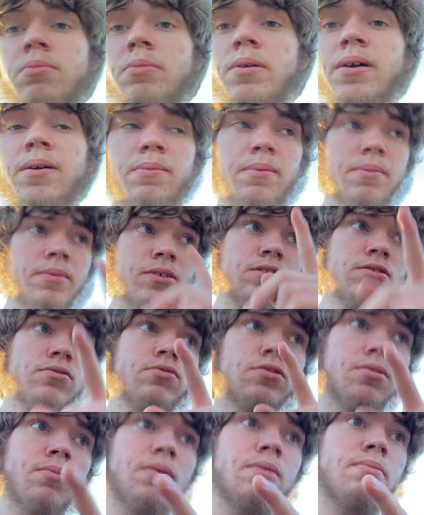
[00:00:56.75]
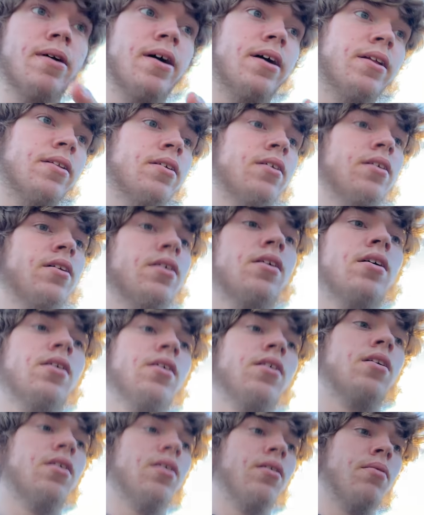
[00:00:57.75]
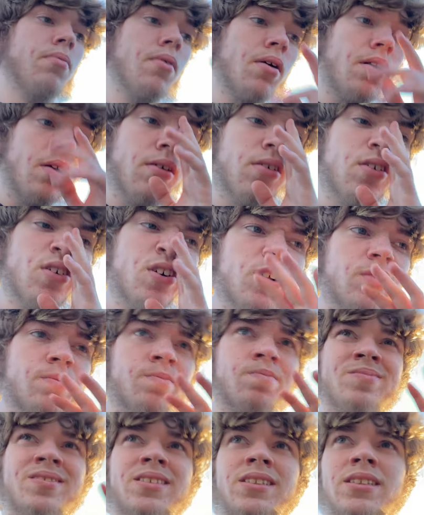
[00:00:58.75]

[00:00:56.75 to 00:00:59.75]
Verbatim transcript: to be soon to be bad. But um